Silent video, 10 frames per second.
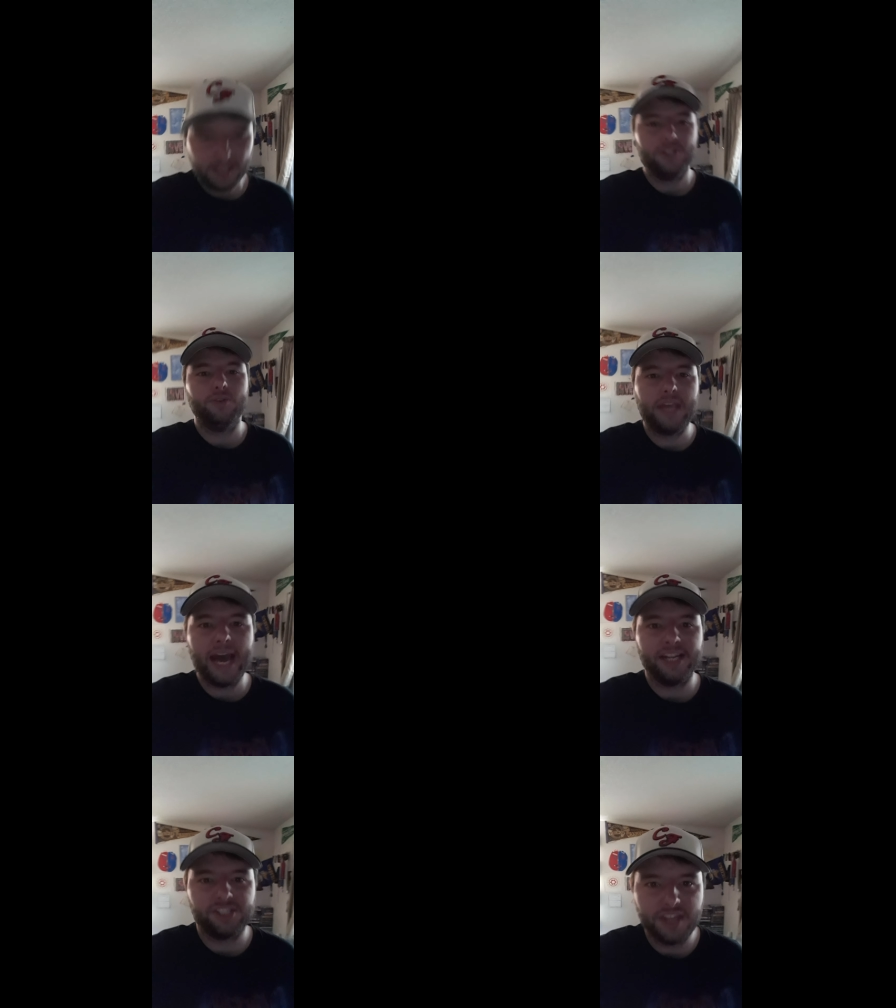To
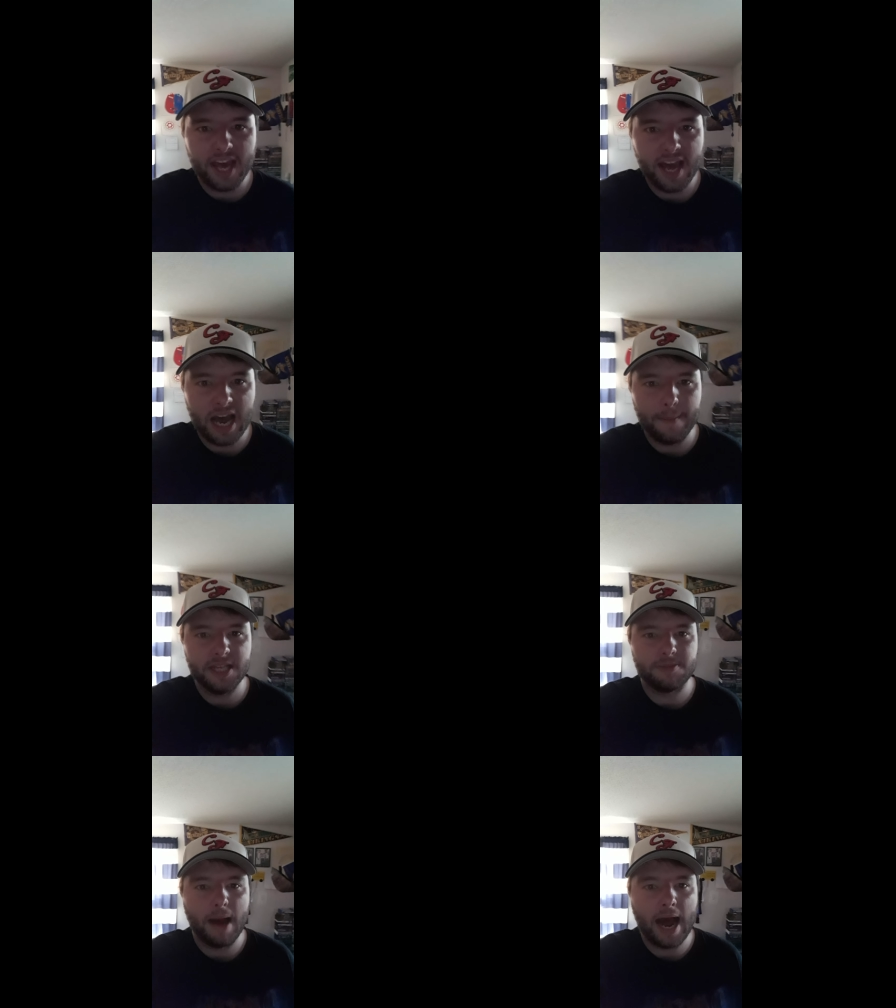catch them
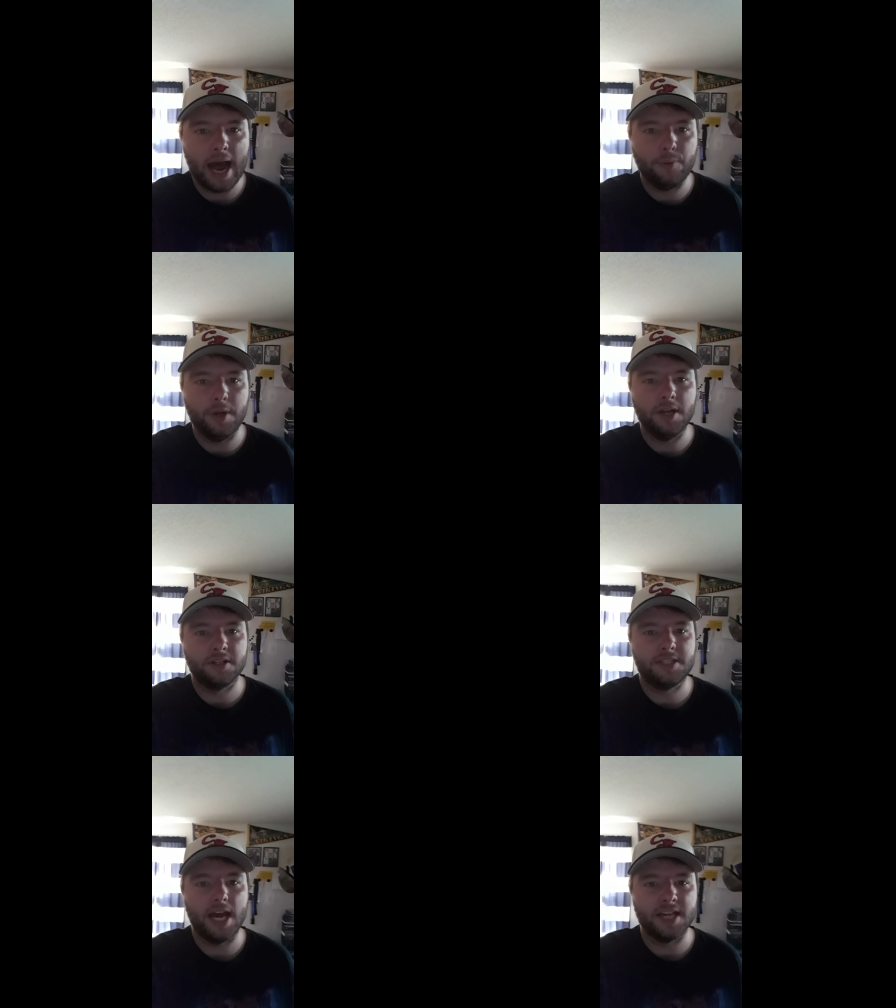is my real
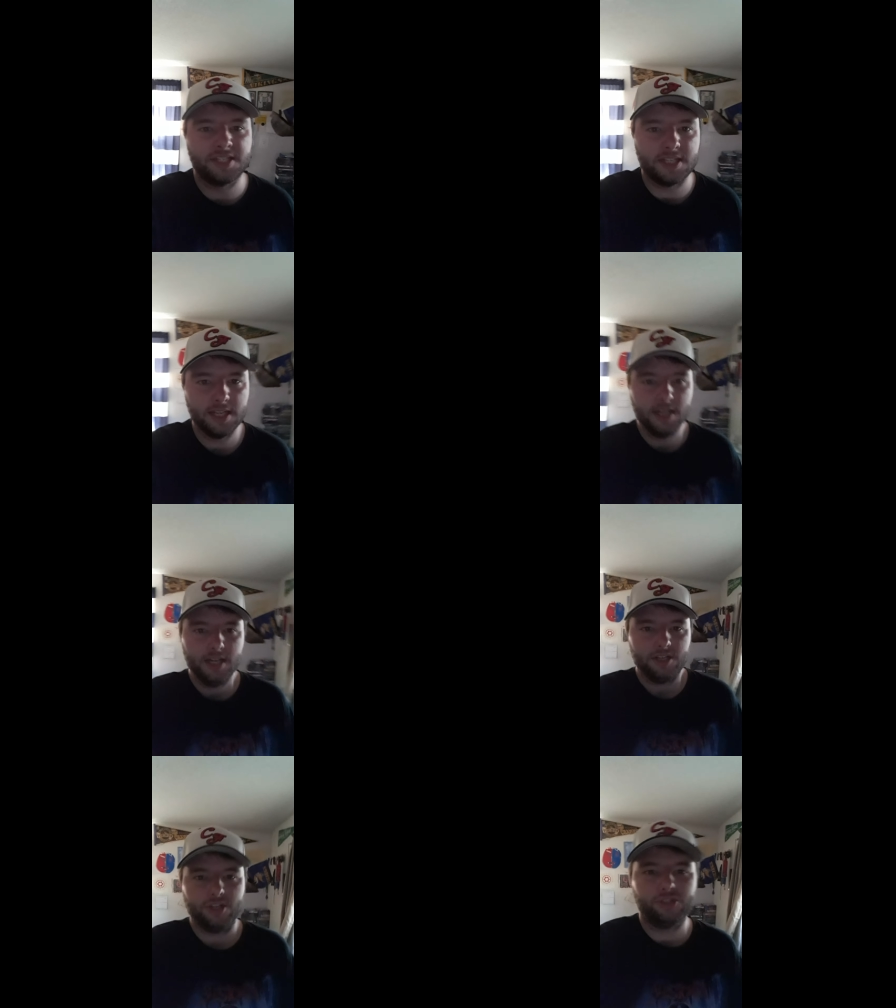test,
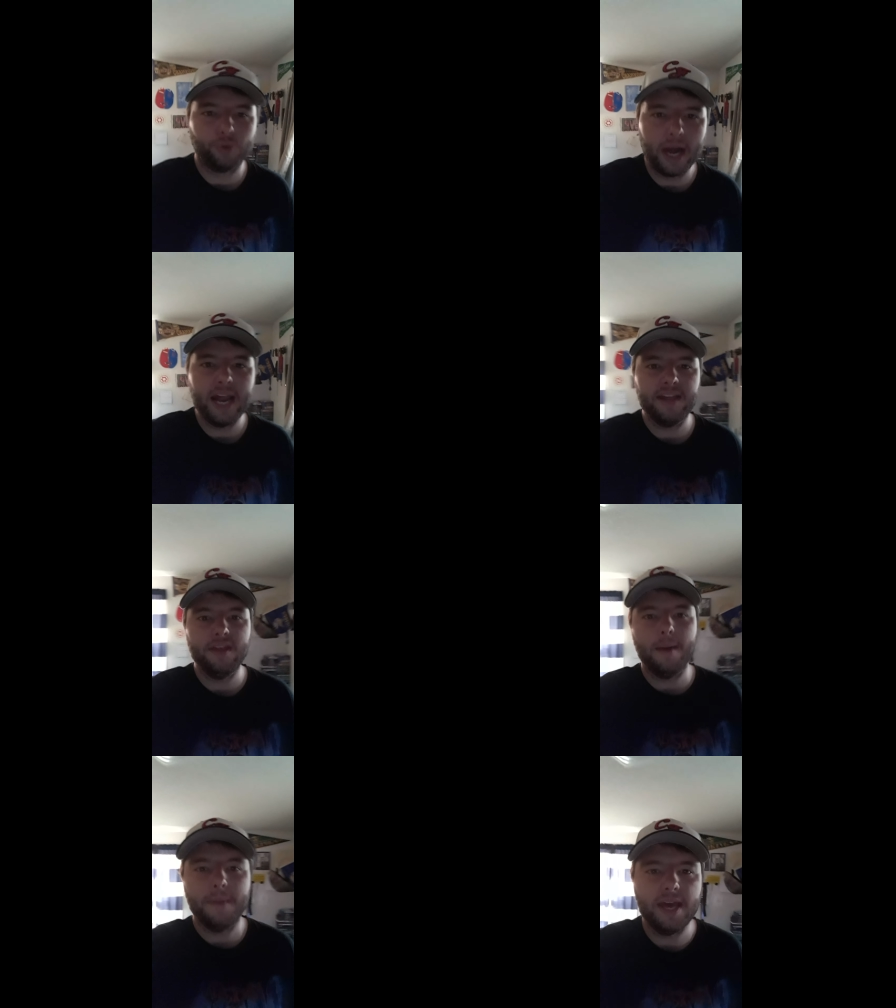to train
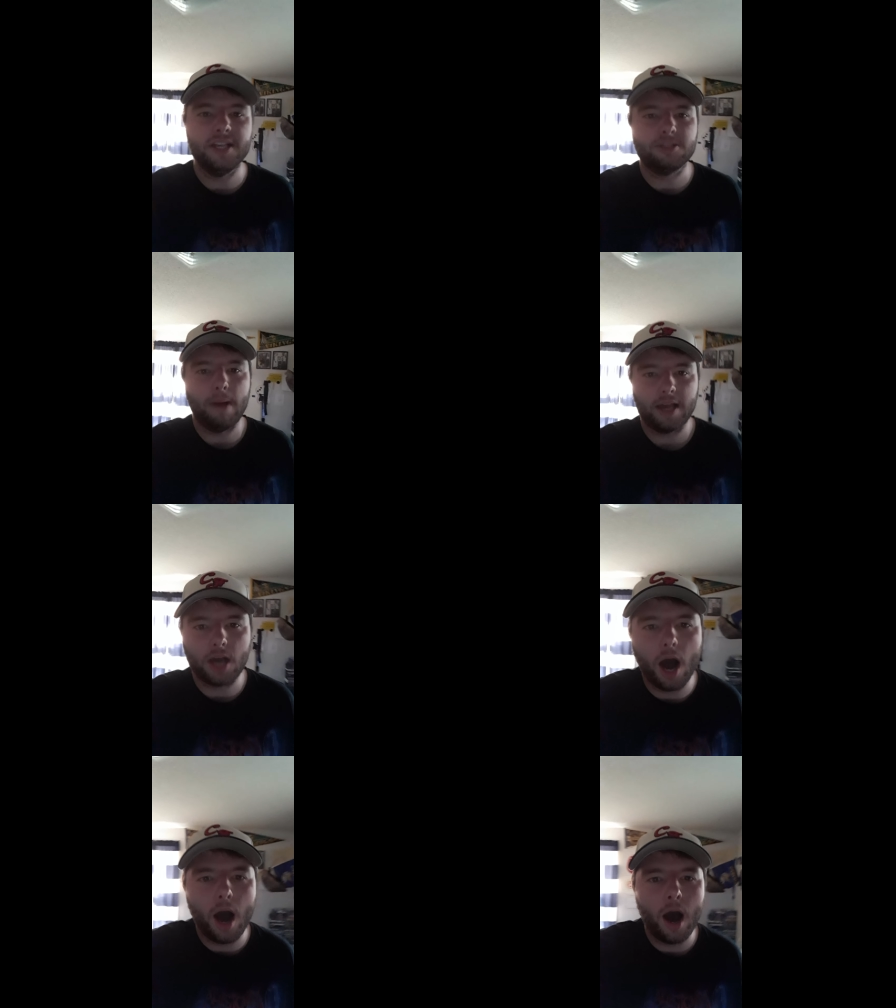them is my
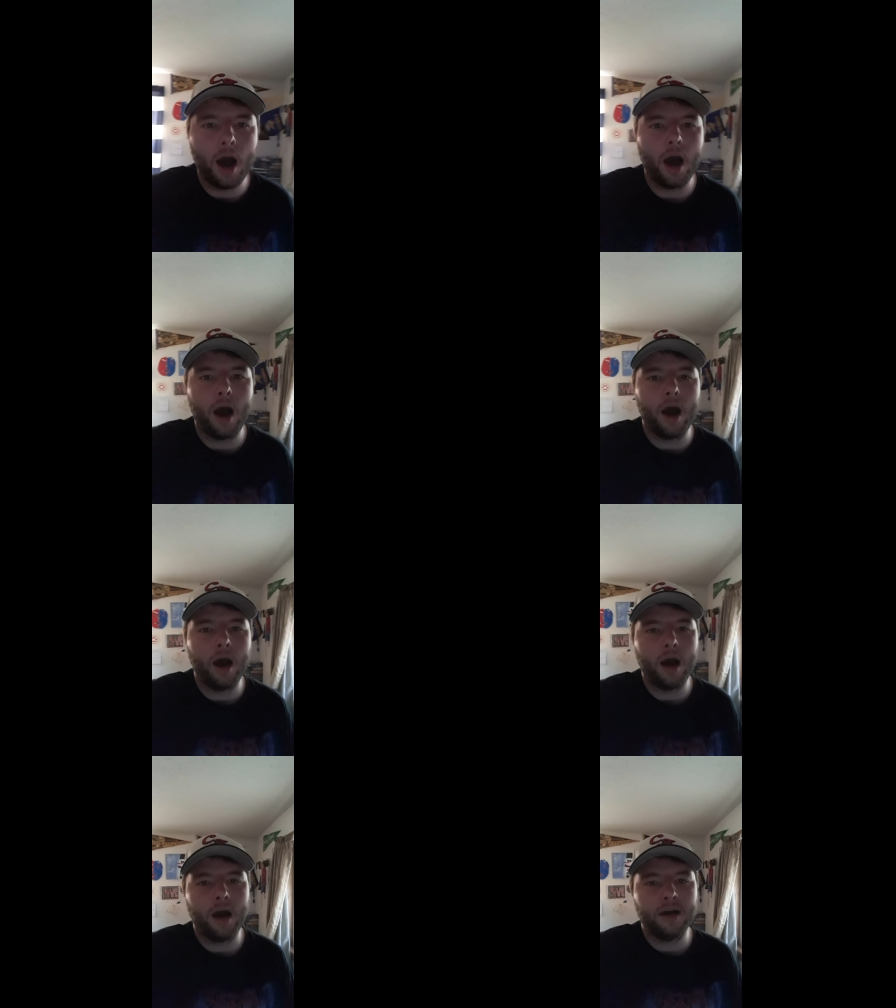
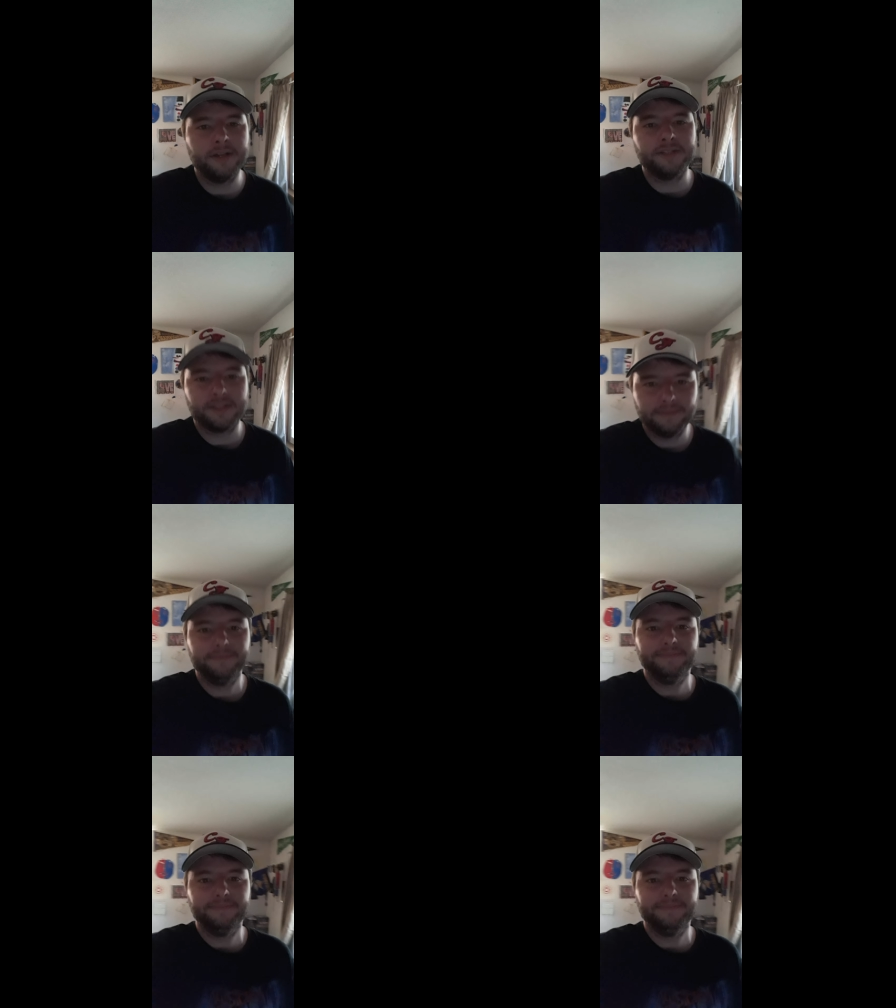cause.